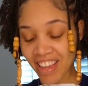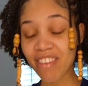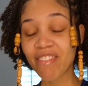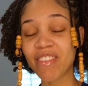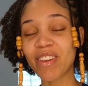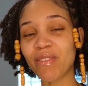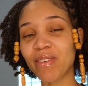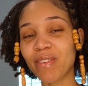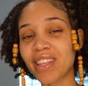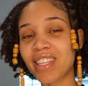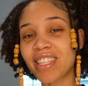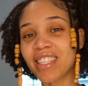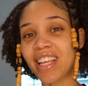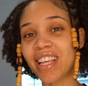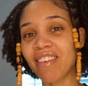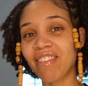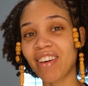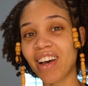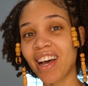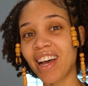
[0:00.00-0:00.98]
Even with
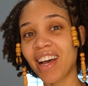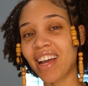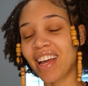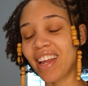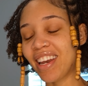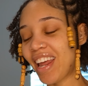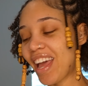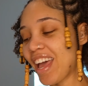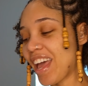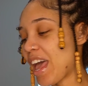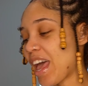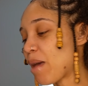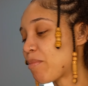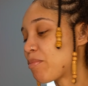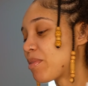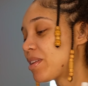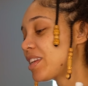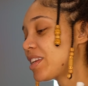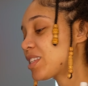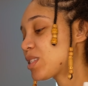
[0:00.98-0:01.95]
Savine, that
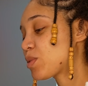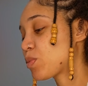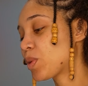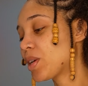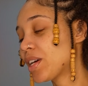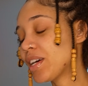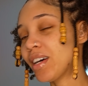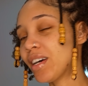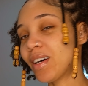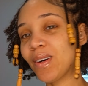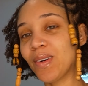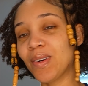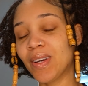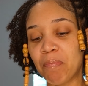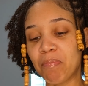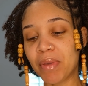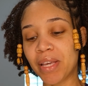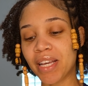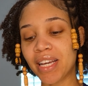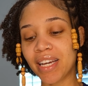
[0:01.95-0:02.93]
happened as well.
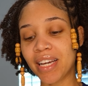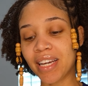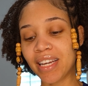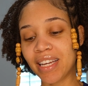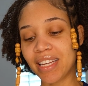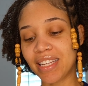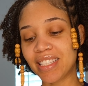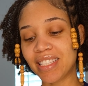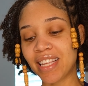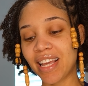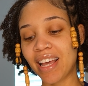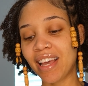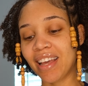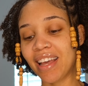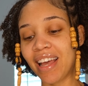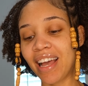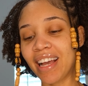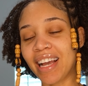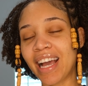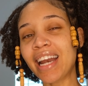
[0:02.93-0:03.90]
Because
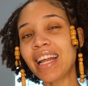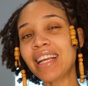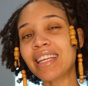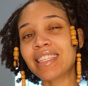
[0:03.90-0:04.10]
I got